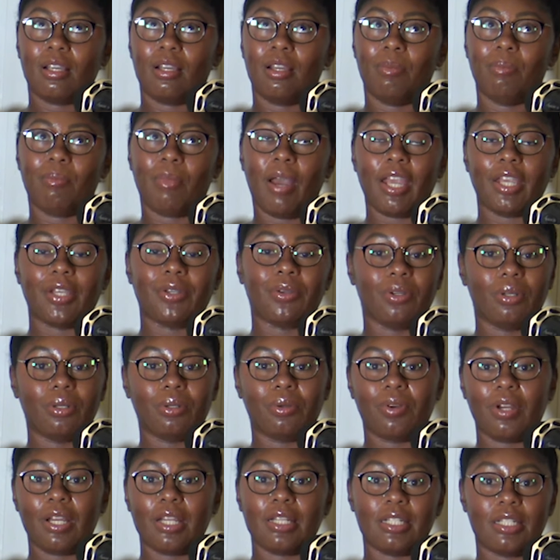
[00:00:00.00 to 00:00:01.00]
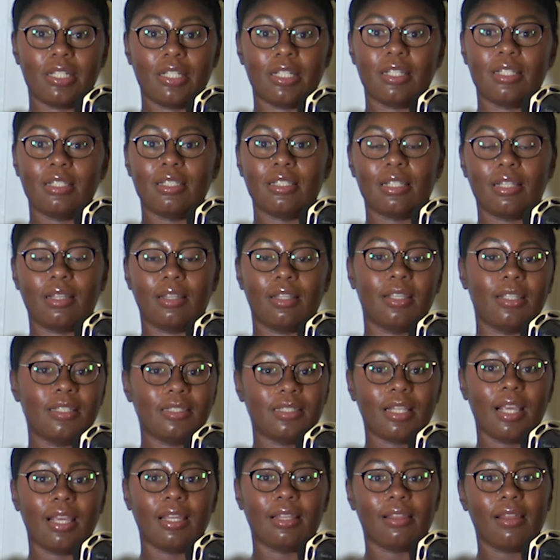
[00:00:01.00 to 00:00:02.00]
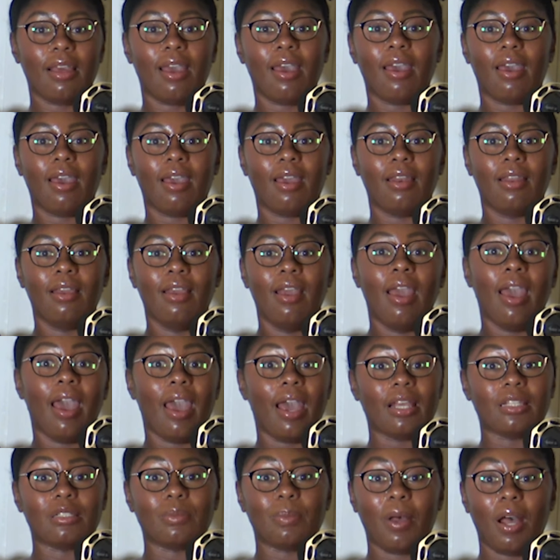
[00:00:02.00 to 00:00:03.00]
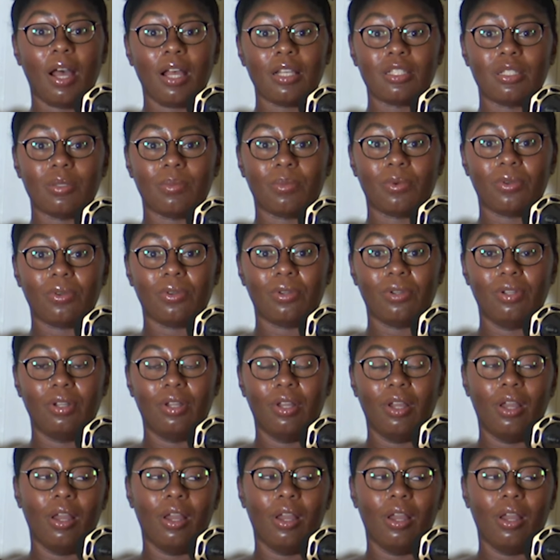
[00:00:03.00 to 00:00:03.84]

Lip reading: microaggressions and things like that as possible?